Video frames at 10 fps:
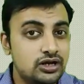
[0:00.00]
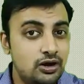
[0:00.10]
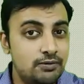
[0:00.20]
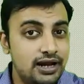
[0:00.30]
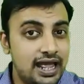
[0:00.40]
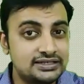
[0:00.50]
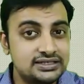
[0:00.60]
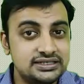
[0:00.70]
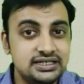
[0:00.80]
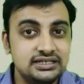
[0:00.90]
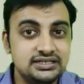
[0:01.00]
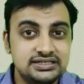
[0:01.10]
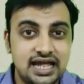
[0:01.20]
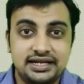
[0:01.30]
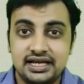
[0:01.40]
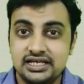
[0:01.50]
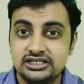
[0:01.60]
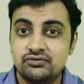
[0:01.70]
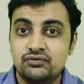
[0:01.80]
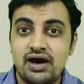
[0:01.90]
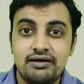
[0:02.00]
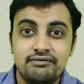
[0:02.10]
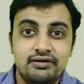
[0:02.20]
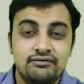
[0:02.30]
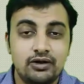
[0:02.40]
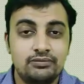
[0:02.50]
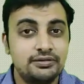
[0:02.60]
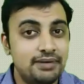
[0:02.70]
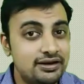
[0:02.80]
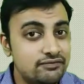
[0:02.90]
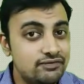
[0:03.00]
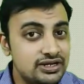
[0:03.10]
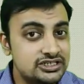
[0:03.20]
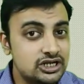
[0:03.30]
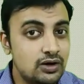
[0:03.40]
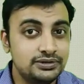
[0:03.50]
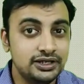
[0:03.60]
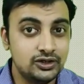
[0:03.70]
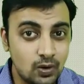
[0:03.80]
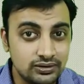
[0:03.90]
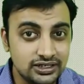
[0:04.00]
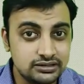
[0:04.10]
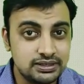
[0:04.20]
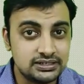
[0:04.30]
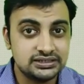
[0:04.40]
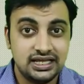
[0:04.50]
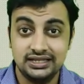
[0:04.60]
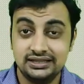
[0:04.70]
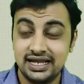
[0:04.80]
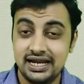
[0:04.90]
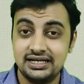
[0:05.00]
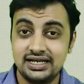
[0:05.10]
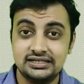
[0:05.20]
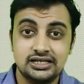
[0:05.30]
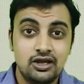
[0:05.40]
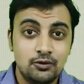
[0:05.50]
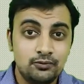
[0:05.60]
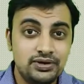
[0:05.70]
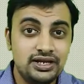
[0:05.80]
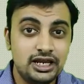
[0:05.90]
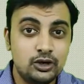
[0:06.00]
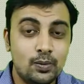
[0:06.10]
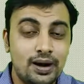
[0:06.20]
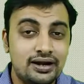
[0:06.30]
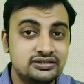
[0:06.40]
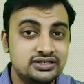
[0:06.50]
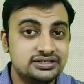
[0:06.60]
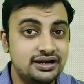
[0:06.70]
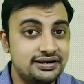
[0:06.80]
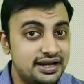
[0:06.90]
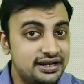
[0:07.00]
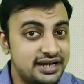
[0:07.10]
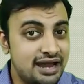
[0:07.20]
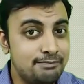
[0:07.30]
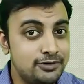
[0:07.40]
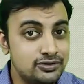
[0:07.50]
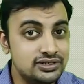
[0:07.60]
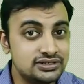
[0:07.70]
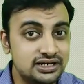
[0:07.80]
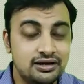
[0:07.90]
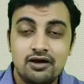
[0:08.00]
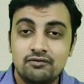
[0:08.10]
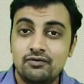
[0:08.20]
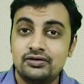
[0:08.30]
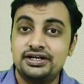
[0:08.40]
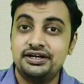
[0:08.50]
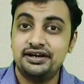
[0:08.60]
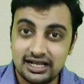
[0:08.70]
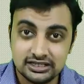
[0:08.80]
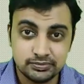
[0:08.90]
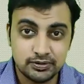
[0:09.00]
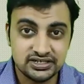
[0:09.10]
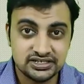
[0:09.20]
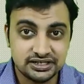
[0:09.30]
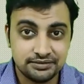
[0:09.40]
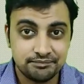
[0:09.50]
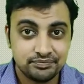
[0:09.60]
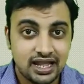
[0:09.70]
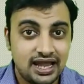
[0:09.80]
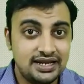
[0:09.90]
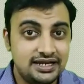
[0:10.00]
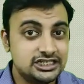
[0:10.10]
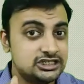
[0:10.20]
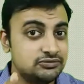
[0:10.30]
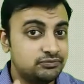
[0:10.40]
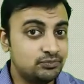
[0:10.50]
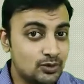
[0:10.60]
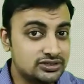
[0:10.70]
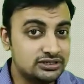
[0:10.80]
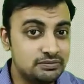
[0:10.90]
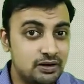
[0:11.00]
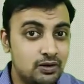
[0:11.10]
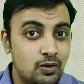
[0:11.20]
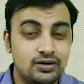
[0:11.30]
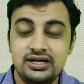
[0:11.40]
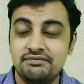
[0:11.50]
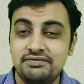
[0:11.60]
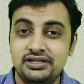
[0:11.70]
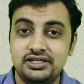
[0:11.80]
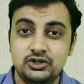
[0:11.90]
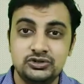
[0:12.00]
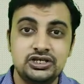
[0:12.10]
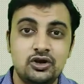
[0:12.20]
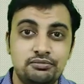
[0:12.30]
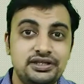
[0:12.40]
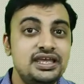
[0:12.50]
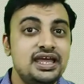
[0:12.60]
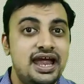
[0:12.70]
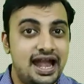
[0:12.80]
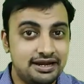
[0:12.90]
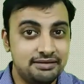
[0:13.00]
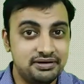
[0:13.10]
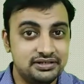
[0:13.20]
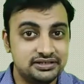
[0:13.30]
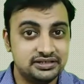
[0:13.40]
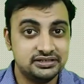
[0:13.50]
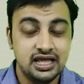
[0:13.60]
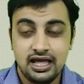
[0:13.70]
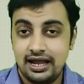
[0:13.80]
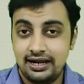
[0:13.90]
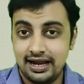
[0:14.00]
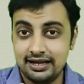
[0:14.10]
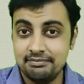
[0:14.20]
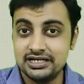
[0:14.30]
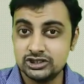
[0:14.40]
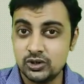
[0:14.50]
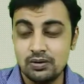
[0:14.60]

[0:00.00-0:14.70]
our existing site is far away from the manufacture of the concrete mass. In that case, we require the certain time duration for the transportation, and it is possible only with using of the admixtures. In the ready mix